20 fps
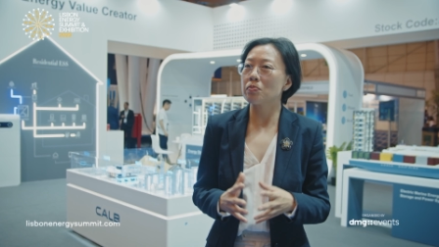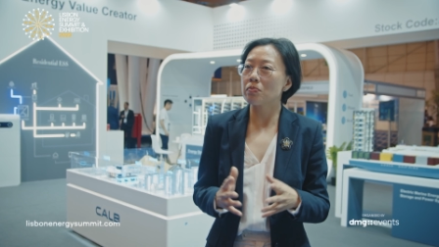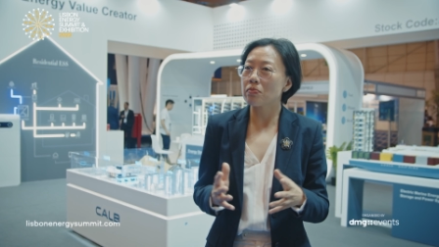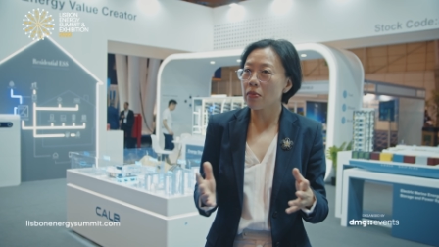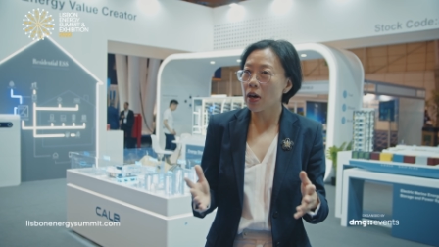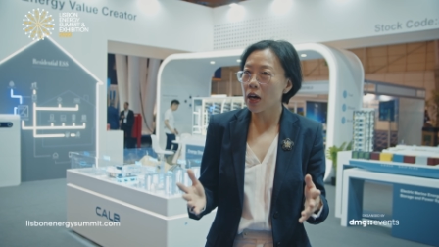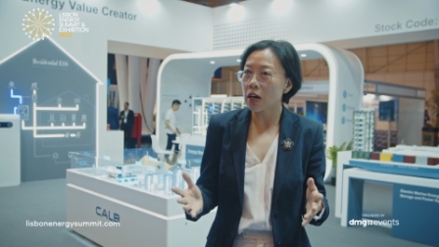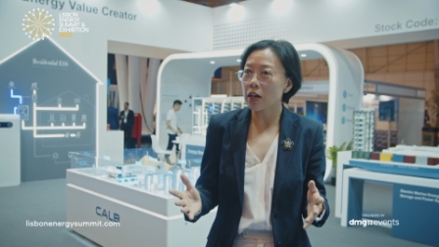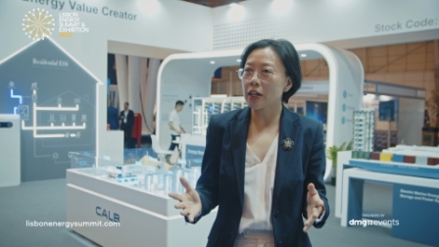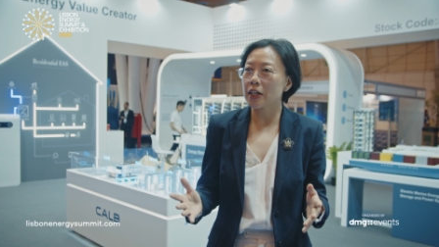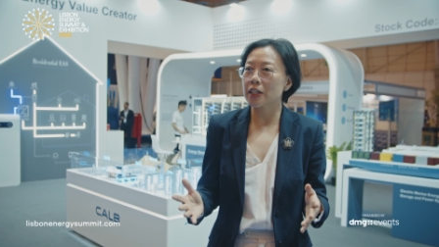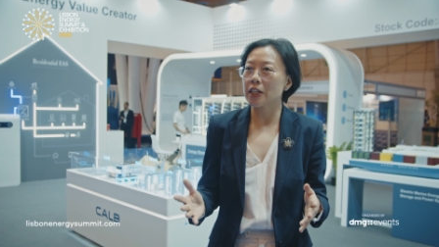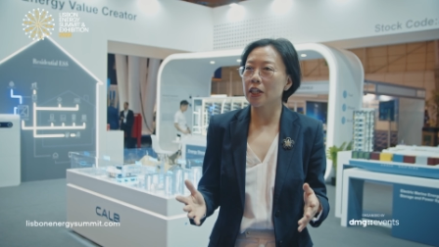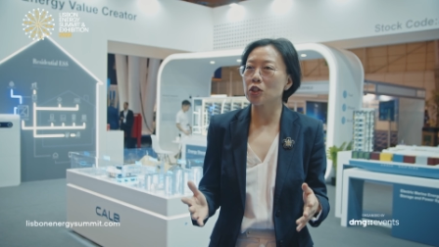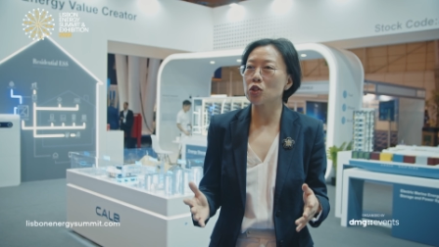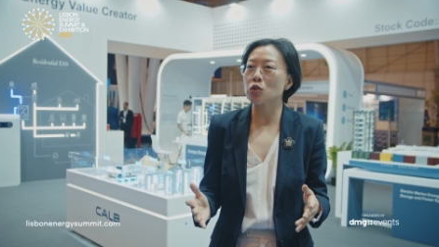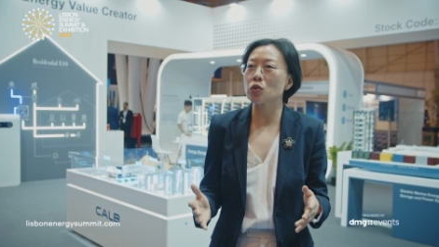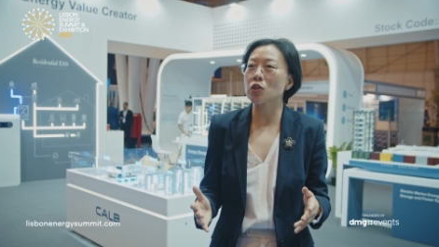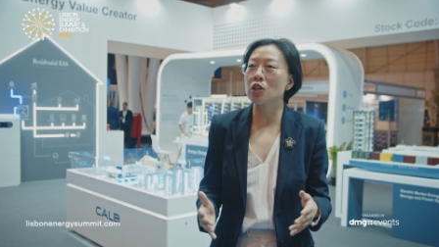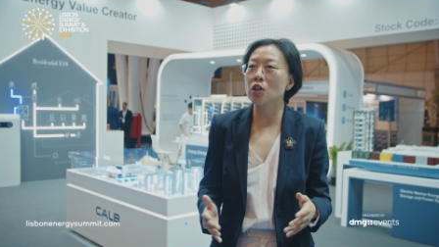
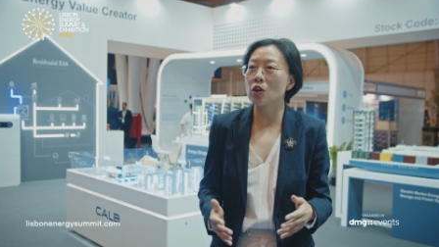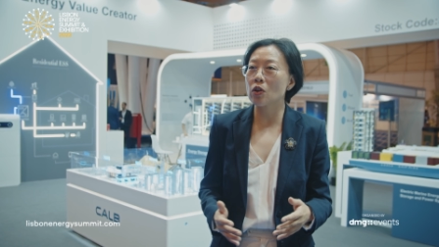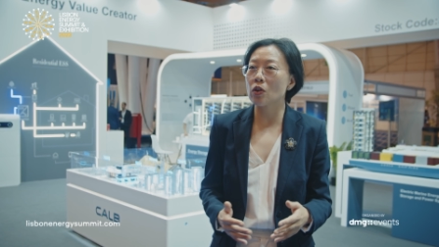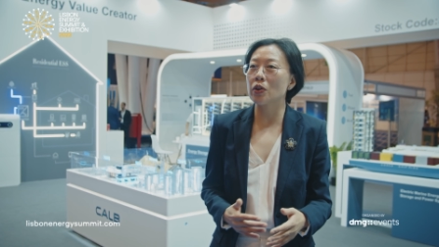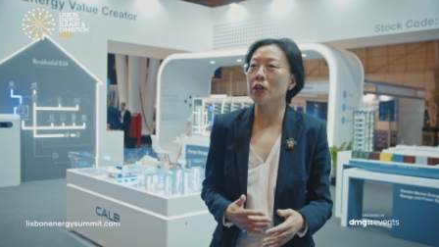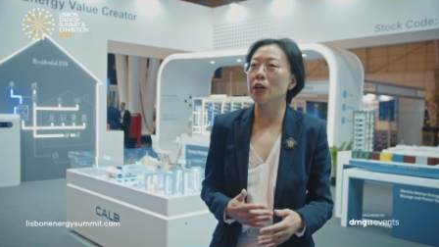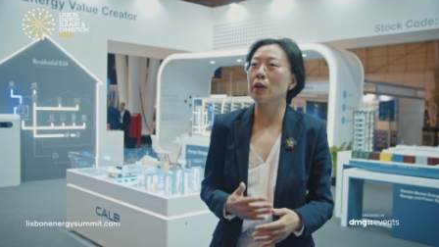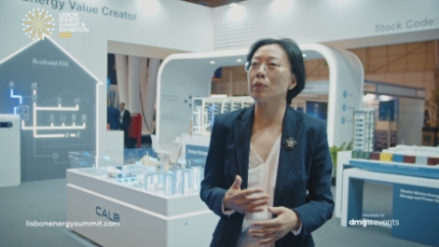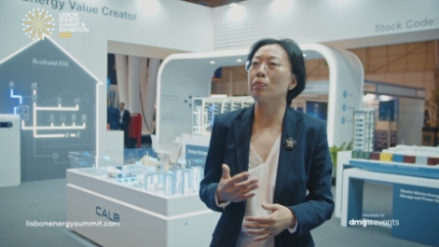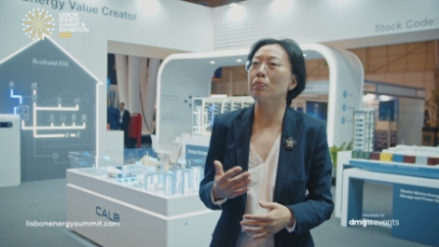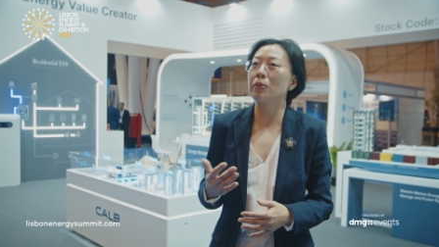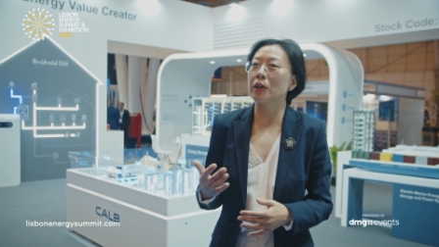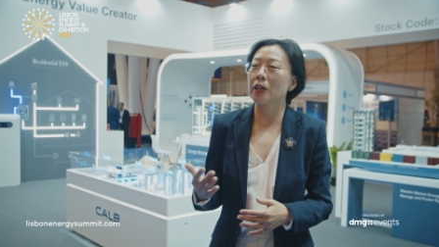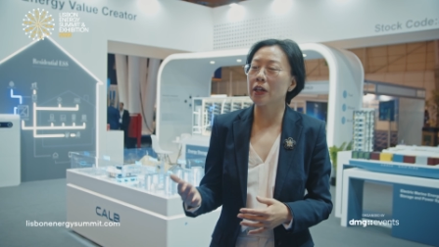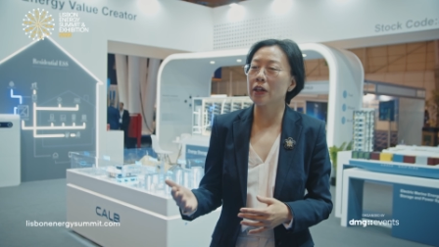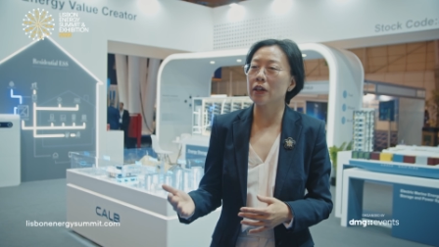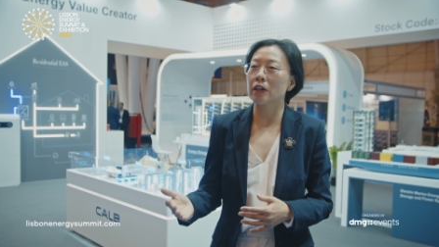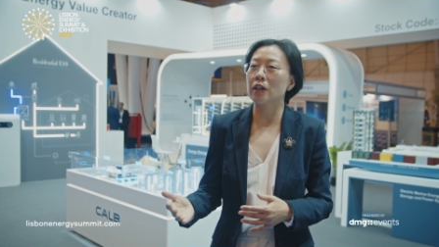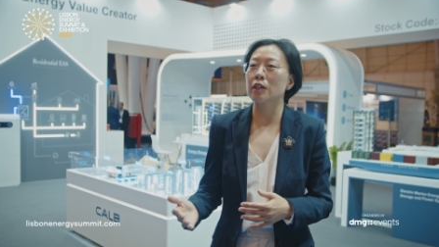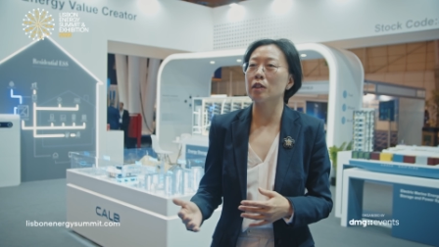marketing to growing
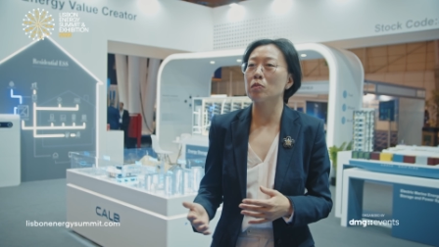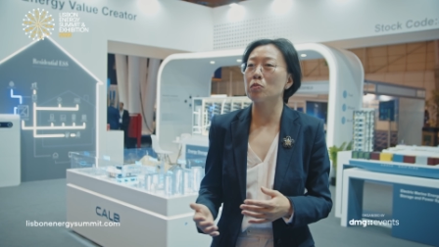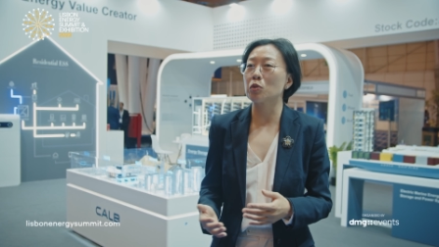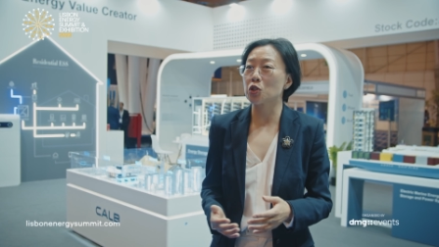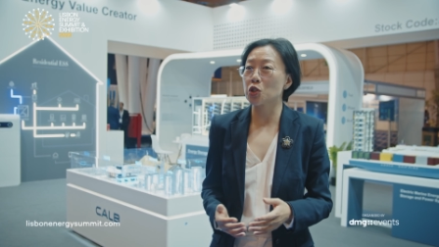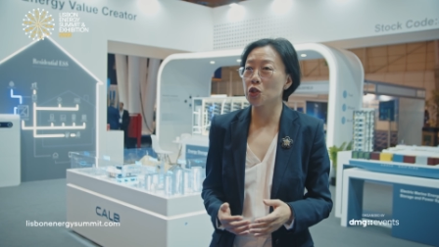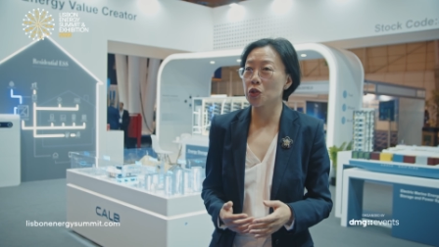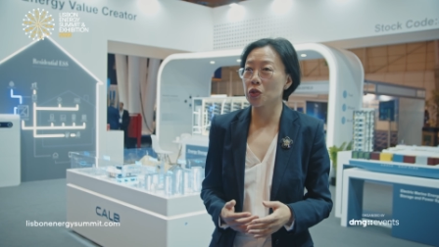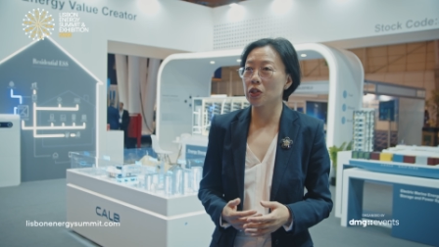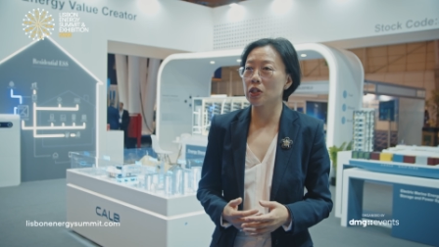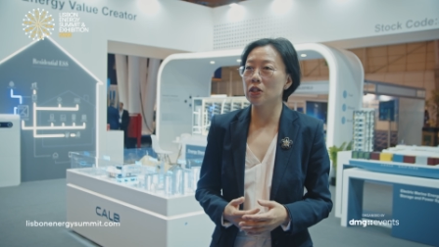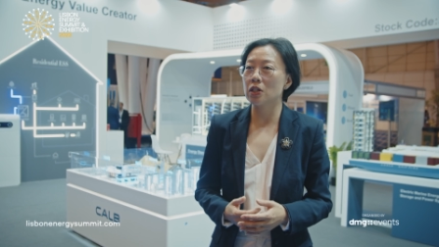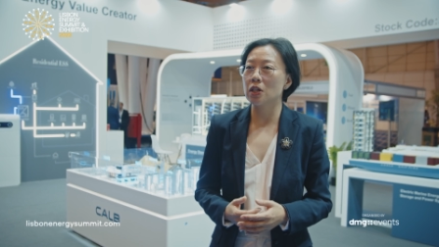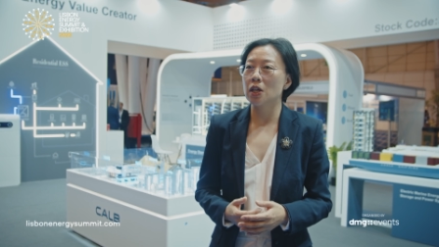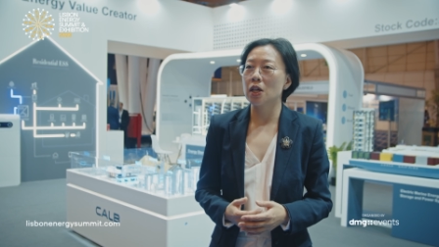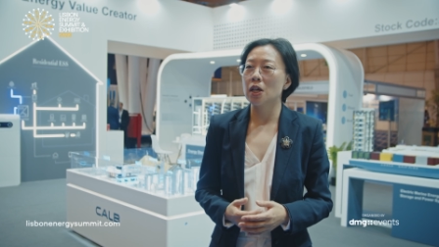bigger and mature.